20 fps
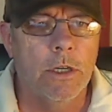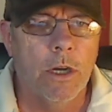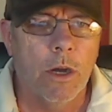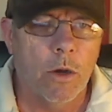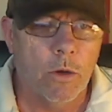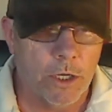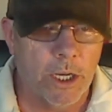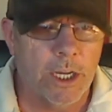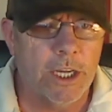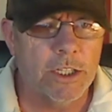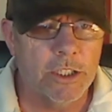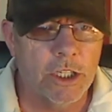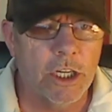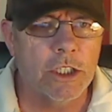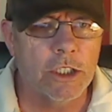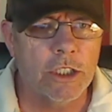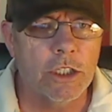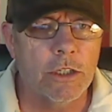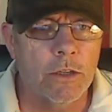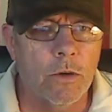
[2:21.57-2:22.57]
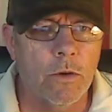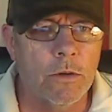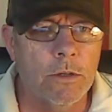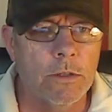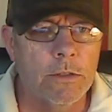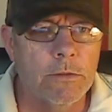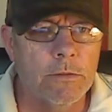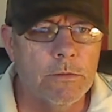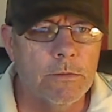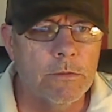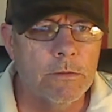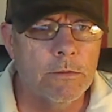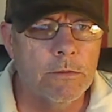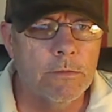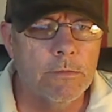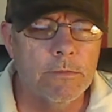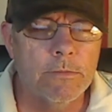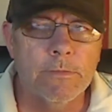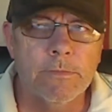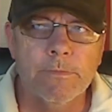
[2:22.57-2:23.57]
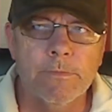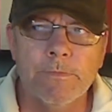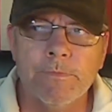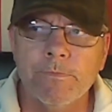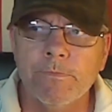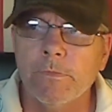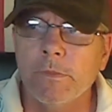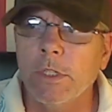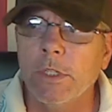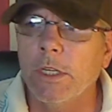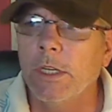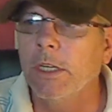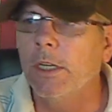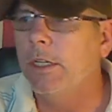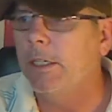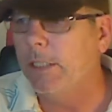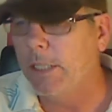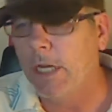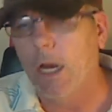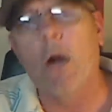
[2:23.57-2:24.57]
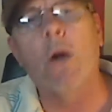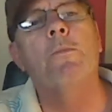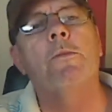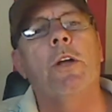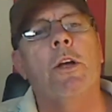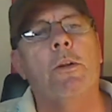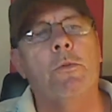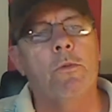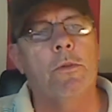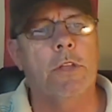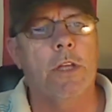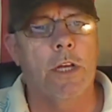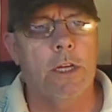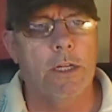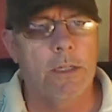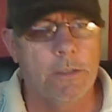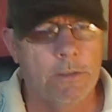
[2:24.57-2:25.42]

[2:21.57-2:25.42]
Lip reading: Okay, attention whore? Now I'm done with that.